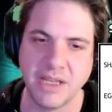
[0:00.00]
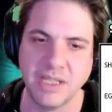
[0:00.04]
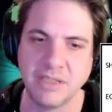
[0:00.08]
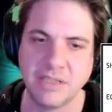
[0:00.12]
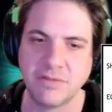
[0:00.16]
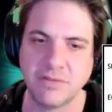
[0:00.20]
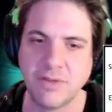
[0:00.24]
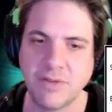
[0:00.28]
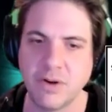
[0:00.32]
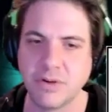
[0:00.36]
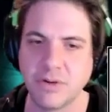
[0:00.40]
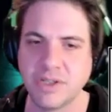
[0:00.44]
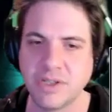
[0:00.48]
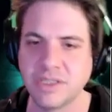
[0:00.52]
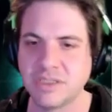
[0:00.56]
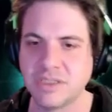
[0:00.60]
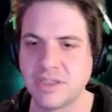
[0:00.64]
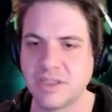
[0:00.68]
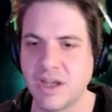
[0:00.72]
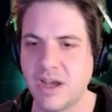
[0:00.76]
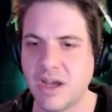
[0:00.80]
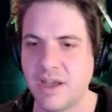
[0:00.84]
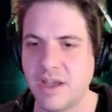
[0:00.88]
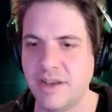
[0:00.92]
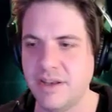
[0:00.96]
He's
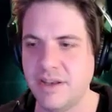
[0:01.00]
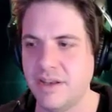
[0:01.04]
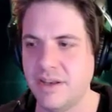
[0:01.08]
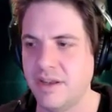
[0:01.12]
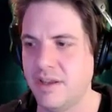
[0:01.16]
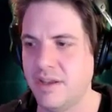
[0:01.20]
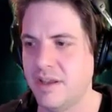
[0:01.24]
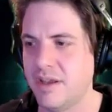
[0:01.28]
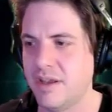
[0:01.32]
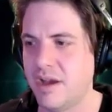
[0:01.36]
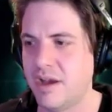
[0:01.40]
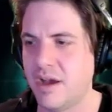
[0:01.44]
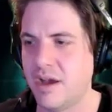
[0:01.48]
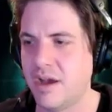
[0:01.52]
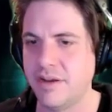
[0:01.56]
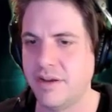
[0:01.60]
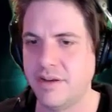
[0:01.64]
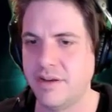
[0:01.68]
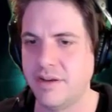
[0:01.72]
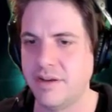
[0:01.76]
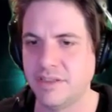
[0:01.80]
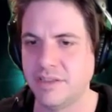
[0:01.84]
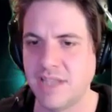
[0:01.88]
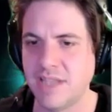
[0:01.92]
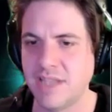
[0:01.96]
focused on
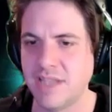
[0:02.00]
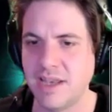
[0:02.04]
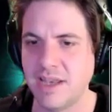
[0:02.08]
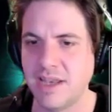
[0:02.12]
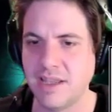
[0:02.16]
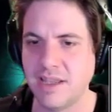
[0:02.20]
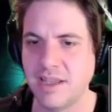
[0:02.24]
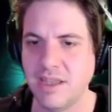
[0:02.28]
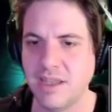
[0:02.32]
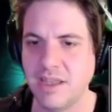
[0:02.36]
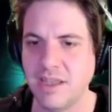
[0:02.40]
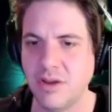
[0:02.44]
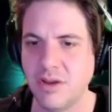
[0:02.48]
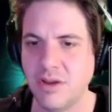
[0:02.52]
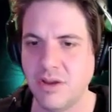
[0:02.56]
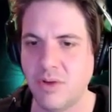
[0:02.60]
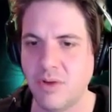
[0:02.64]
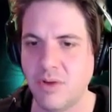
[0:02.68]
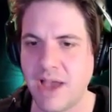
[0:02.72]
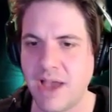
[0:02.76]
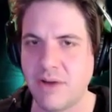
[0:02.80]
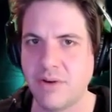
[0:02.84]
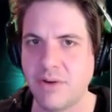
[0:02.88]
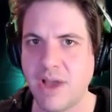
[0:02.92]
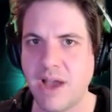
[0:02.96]
understanding,
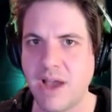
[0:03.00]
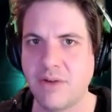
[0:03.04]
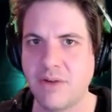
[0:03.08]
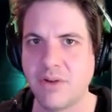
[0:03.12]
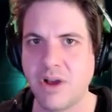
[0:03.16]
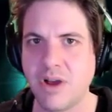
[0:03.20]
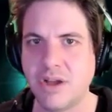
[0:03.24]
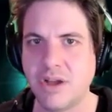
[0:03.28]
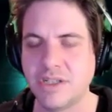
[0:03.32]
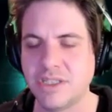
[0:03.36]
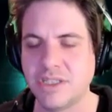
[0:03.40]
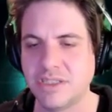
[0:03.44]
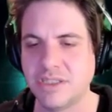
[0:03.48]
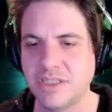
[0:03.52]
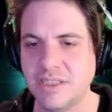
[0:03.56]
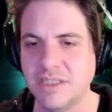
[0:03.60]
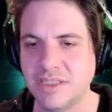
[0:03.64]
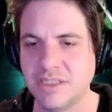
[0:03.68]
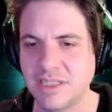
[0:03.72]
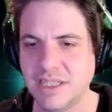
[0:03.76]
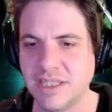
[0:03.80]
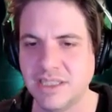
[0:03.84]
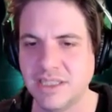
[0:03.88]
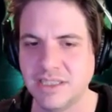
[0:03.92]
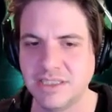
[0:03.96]
how
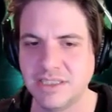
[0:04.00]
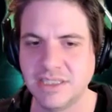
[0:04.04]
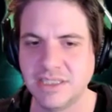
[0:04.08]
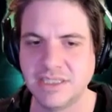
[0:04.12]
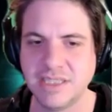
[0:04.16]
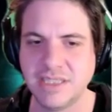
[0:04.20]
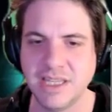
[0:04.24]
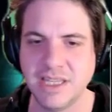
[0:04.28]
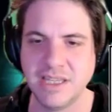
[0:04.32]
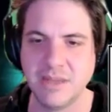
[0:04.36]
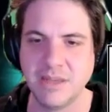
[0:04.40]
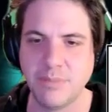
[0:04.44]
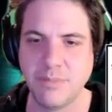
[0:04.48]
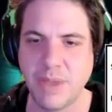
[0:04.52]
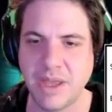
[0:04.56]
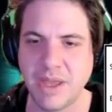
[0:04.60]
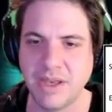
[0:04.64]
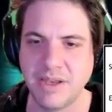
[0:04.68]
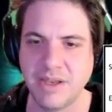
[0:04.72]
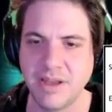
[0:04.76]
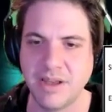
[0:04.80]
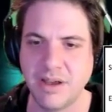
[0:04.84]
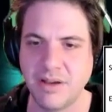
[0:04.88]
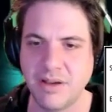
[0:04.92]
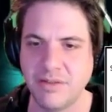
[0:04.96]
consciousness can exist
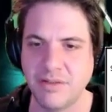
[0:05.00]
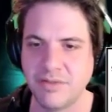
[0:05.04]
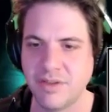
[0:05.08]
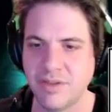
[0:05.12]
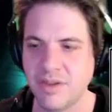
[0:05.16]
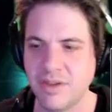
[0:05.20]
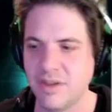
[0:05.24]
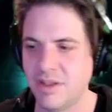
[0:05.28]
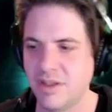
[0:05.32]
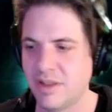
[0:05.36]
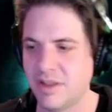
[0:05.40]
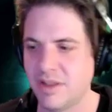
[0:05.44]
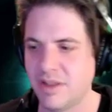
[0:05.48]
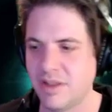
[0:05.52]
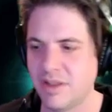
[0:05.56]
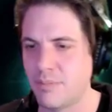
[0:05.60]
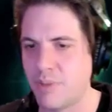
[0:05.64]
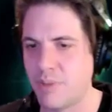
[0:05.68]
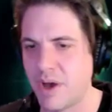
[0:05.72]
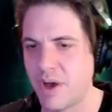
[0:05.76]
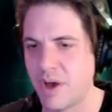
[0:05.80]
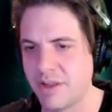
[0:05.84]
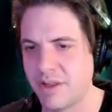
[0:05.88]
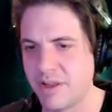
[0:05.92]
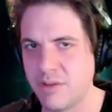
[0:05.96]
independent of like
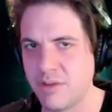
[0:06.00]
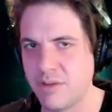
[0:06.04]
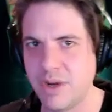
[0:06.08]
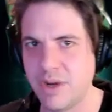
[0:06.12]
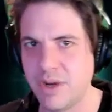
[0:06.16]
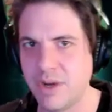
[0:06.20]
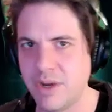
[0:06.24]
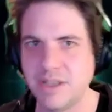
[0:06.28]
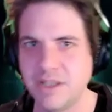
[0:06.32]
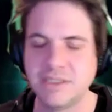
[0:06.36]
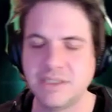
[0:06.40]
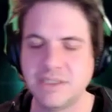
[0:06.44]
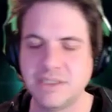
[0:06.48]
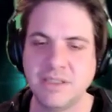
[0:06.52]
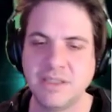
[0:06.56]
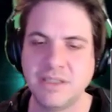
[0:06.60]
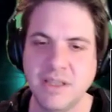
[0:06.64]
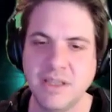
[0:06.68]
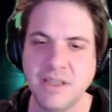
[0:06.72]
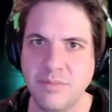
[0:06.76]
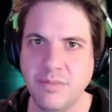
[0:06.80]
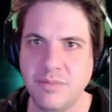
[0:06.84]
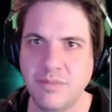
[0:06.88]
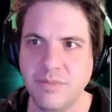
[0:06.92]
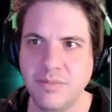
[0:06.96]
bodily awareness,
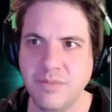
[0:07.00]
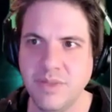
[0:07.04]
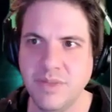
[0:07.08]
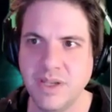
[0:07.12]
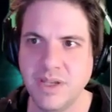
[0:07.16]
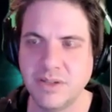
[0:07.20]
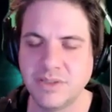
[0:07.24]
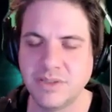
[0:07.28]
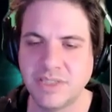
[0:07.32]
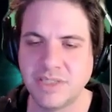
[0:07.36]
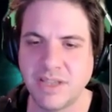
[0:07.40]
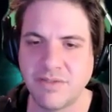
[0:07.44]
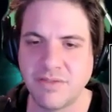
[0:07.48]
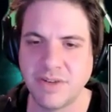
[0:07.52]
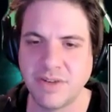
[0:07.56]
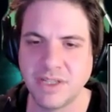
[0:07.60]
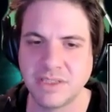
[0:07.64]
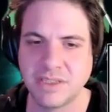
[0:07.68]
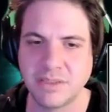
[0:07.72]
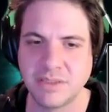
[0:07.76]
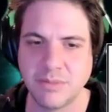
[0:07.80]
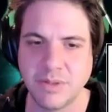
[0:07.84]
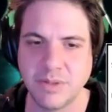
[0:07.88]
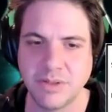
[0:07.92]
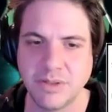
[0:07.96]
severing
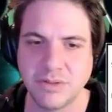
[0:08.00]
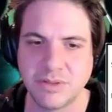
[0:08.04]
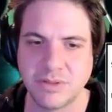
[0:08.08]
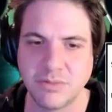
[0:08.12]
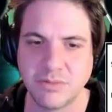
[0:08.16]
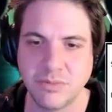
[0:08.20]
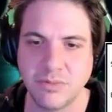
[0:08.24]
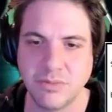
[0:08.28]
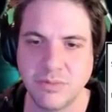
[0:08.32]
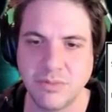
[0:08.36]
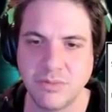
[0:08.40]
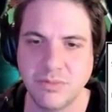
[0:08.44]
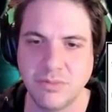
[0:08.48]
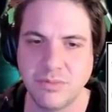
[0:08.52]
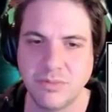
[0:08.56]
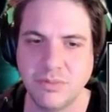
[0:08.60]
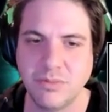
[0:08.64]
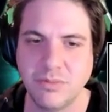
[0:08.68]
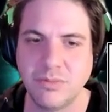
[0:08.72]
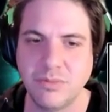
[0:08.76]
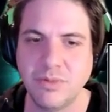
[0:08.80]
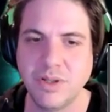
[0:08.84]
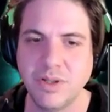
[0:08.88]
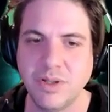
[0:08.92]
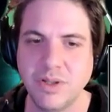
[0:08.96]
some of those
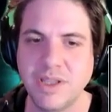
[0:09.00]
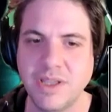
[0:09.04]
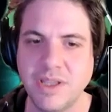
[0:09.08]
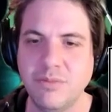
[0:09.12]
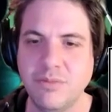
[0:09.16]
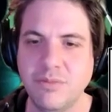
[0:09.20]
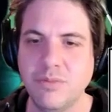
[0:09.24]
really